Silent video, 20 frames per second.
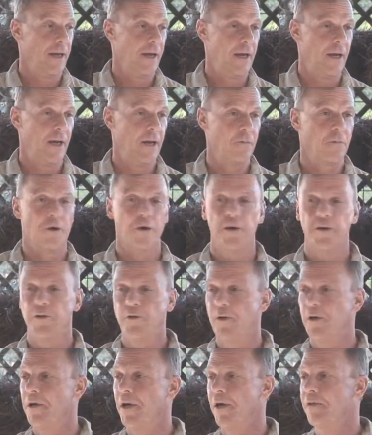And we're going to
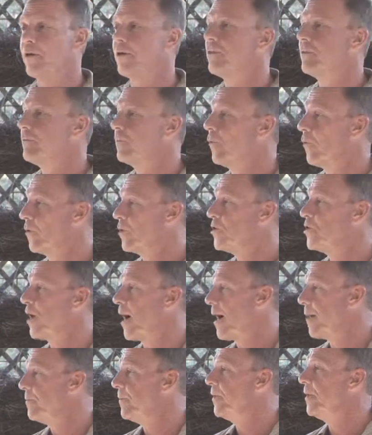do another
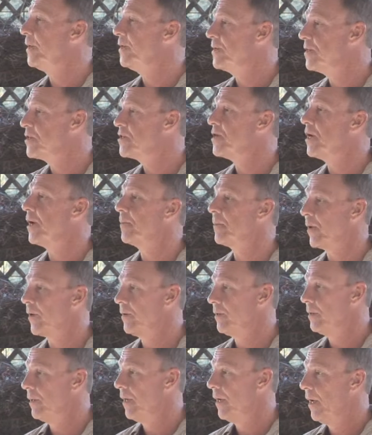workshop in
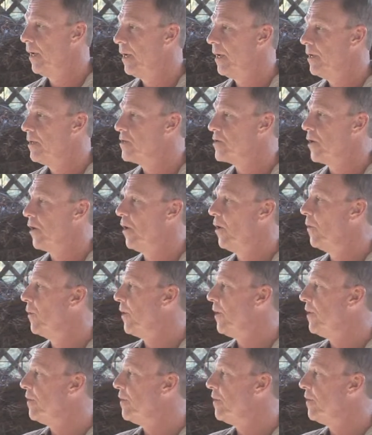December. So